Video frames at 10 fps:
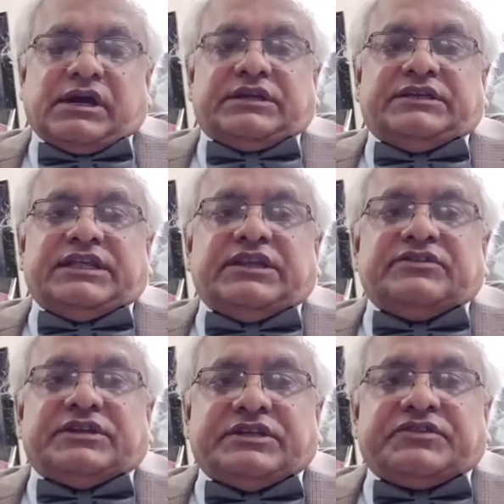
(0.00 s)
There
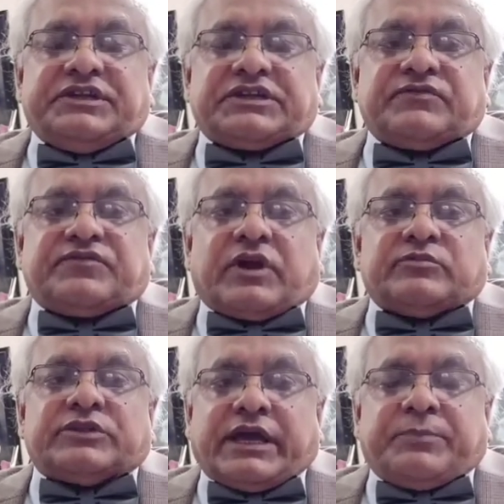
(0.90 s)
is a decision
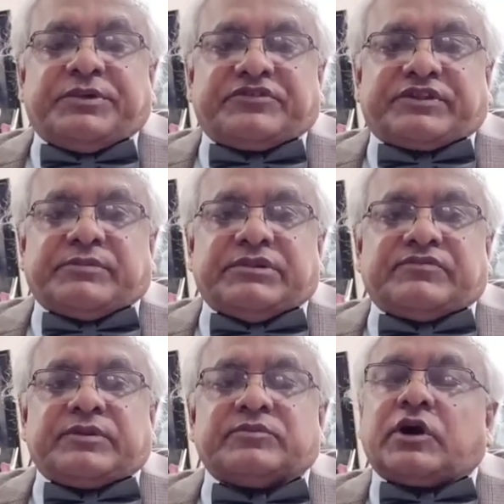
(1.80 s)
from the apex
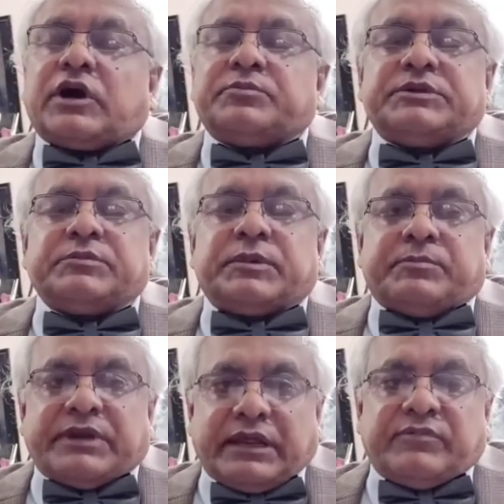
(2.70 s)
level, from the
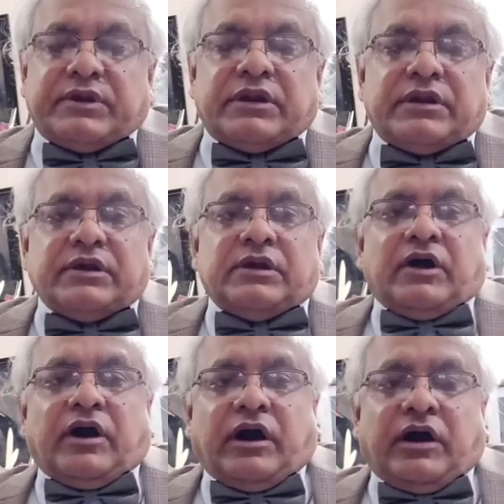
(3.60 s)
optimum level
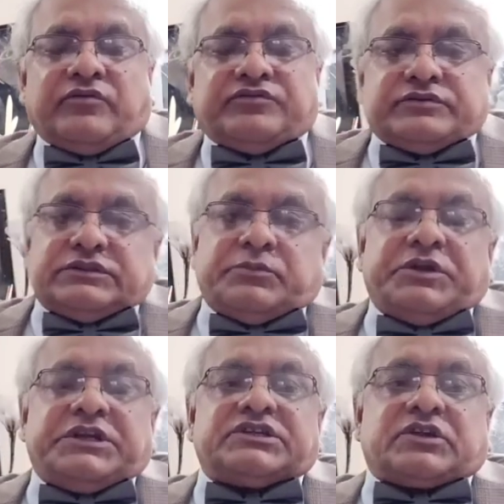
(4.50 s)
of the
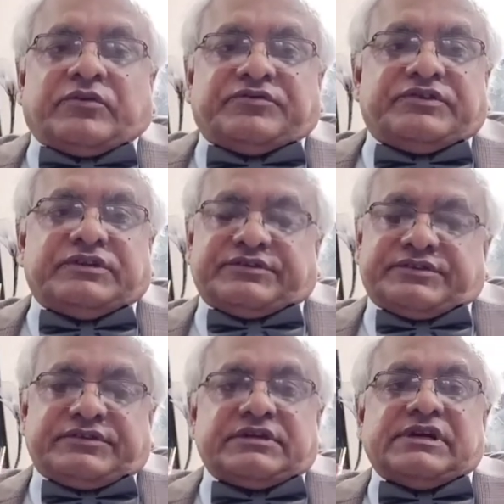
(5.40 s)
British
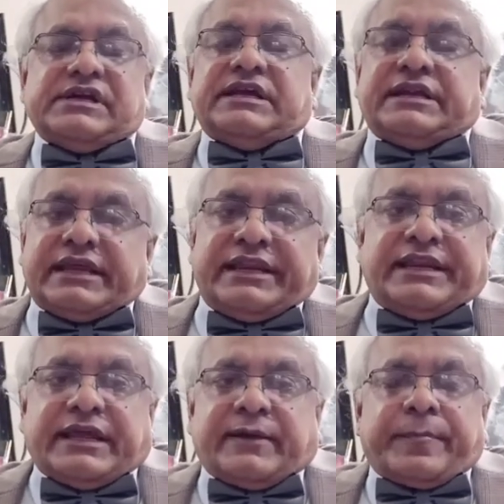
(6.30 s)
officers in
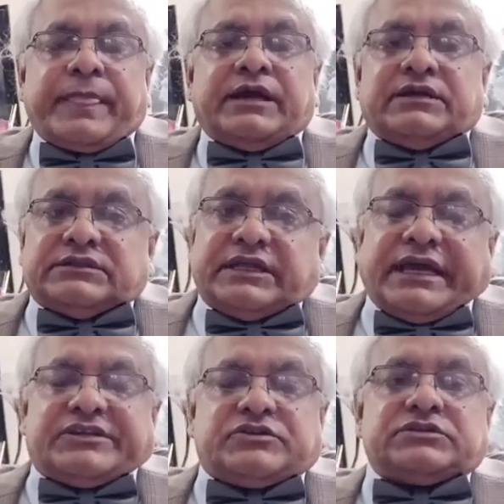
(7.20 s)
India,
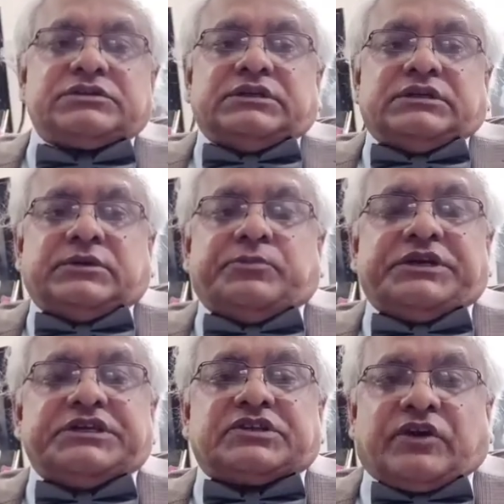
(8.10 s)
that the
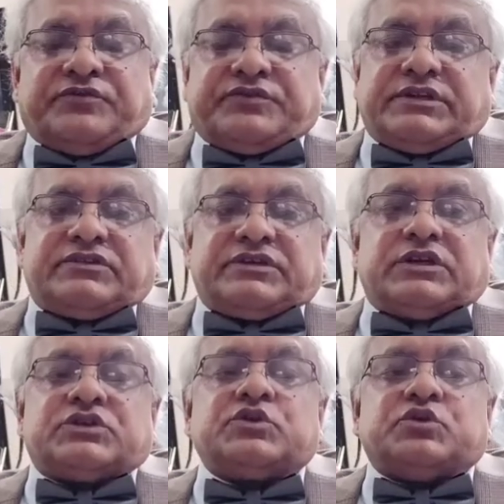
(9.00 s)
British officers
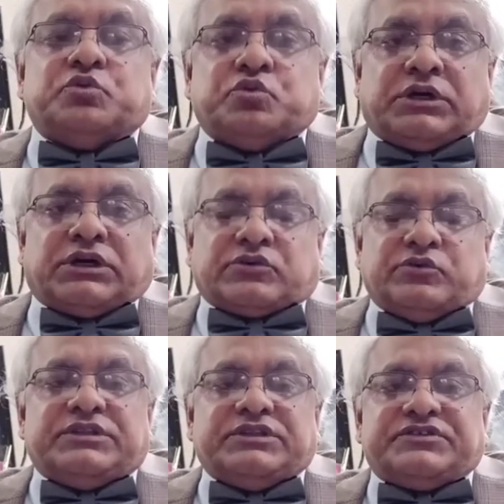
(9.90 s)
should work
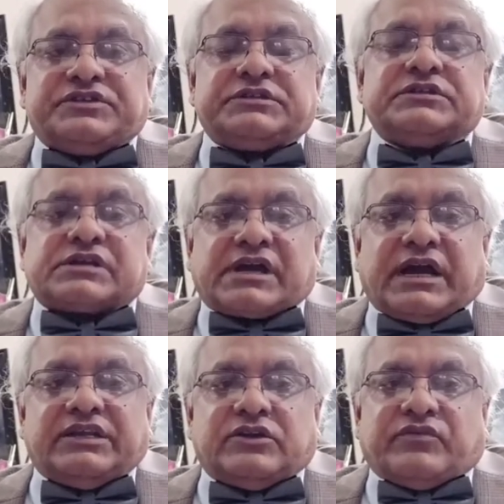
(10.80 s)
with a certain
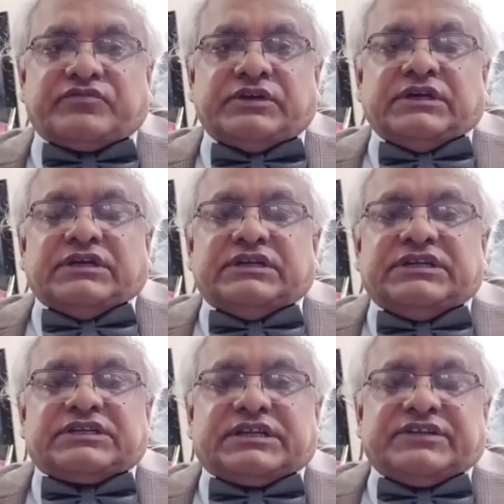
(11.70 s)
kind of
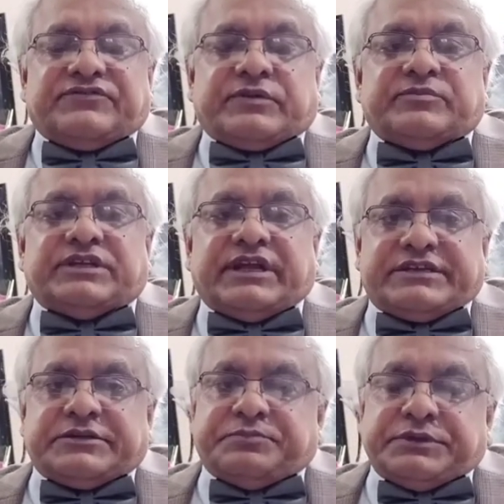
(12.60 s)
distance from the
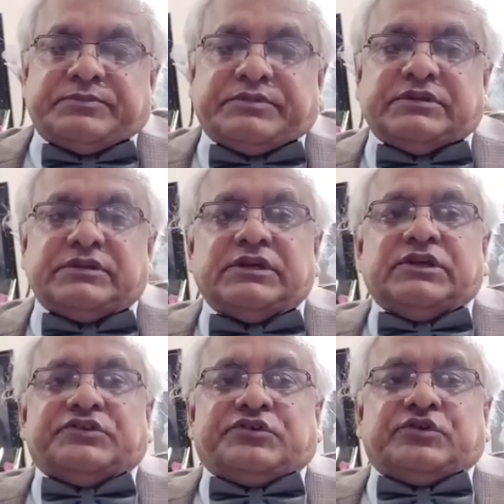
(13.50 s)
native people,
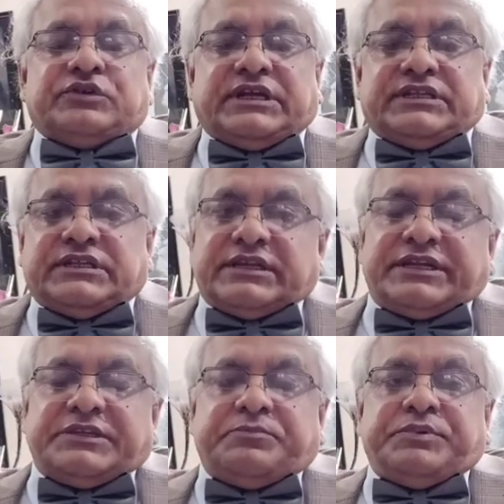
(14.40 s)
so that the
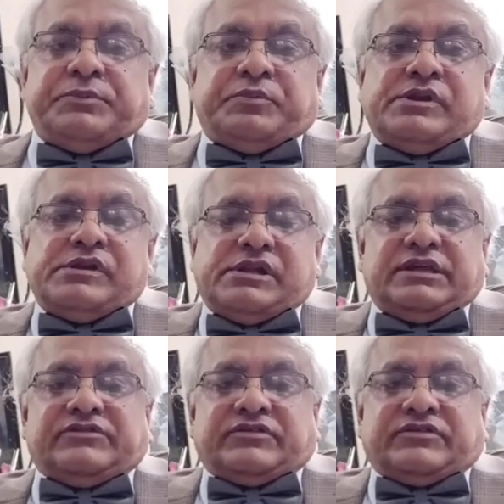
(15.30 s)
native people